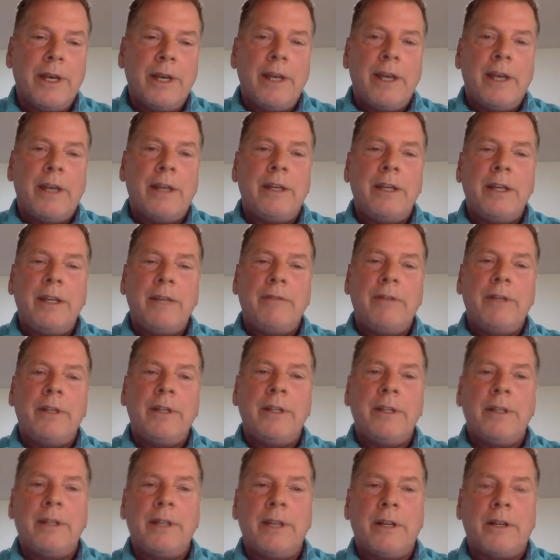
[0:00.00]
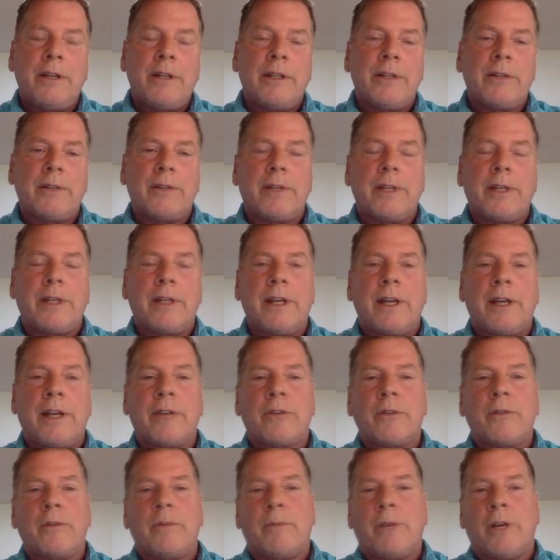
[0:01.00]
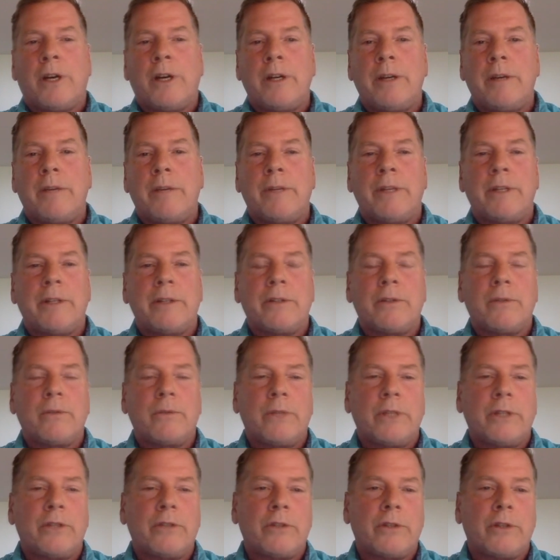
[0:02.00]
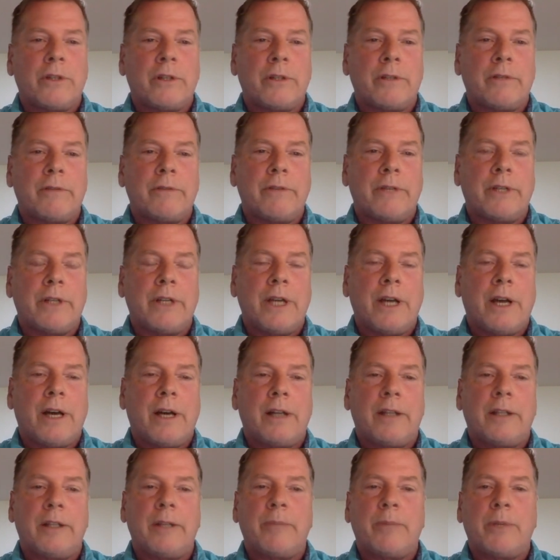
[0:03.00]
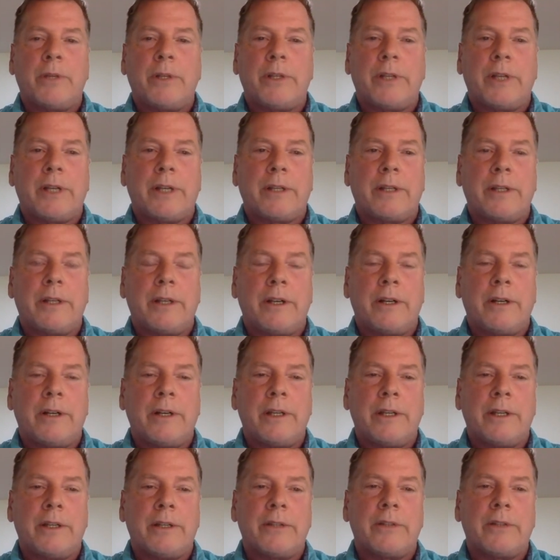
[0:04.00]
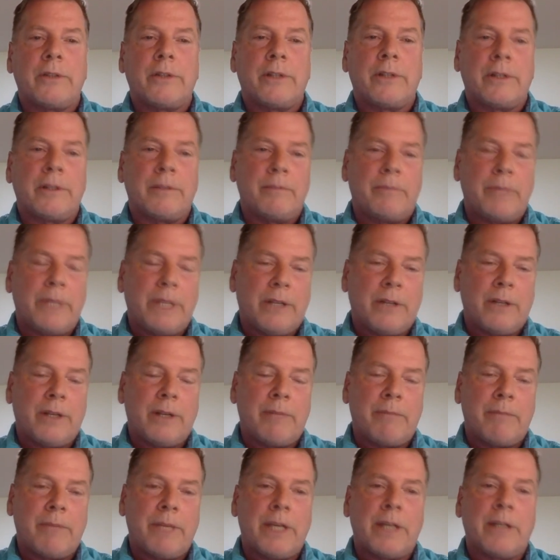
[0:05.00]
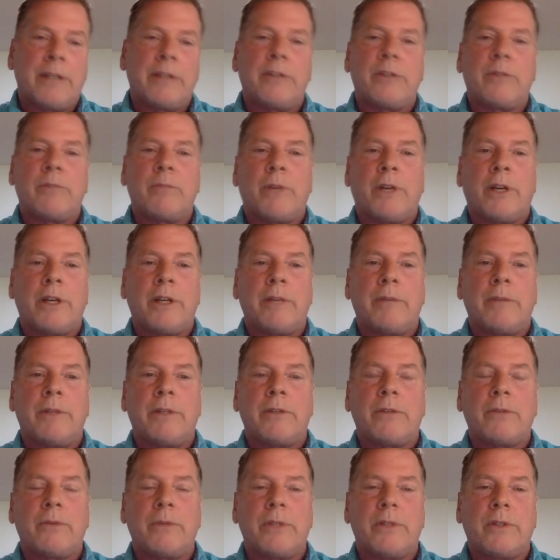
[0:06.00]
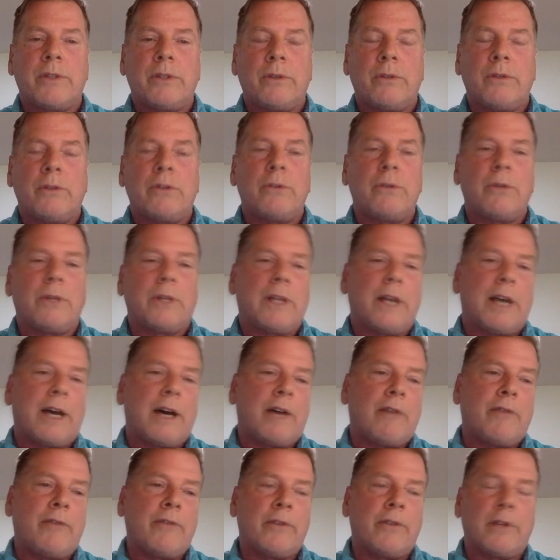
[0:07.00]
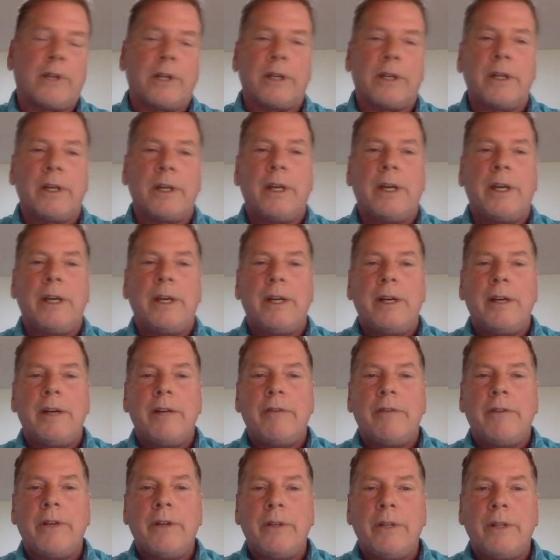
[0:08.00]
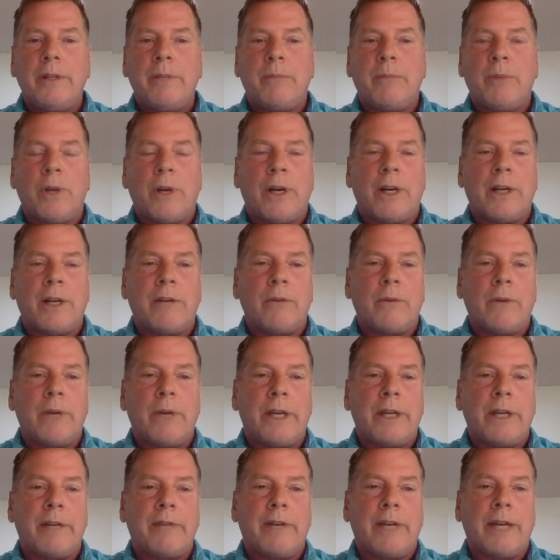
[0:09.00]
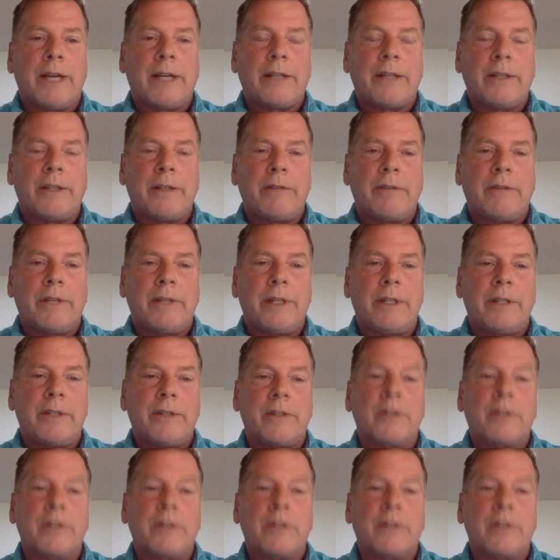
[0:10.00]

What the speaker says: And even in areas like national monuments, which are very highly protected areas on BLM managed monuments, we still do allow for a fairly broad array of activities,